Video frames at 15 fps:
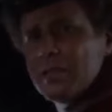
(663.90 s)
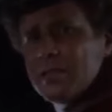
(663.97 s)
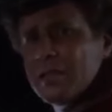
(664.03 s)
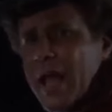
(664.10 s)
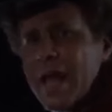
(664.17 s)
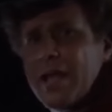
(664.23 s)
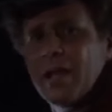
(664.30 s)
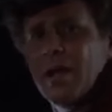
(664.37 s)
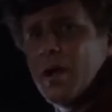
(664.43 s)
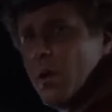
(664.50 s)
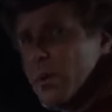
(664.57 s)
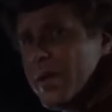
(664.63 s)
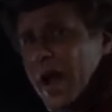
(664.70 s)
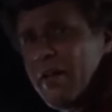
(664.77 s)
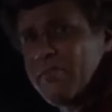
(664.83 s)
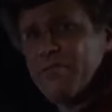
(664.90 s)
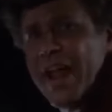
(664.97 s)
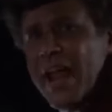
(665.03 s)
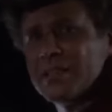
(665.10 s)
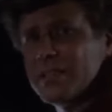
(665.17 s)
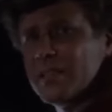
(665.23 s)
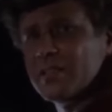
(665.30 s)
and you say, we got
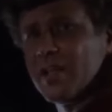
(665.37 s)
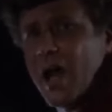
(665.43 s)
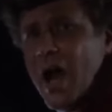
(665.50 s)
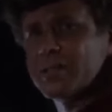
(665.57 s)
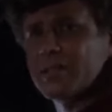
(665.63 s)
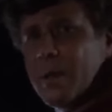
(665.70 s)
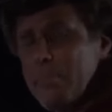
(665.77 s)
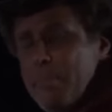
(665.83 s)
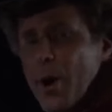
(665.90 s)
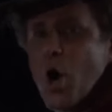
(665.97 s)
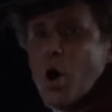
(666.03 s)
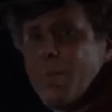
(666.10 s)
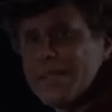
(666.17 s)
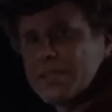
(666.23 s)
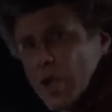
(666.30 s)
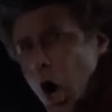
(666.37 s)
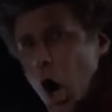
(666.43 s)
fancy sauce, and boom, it's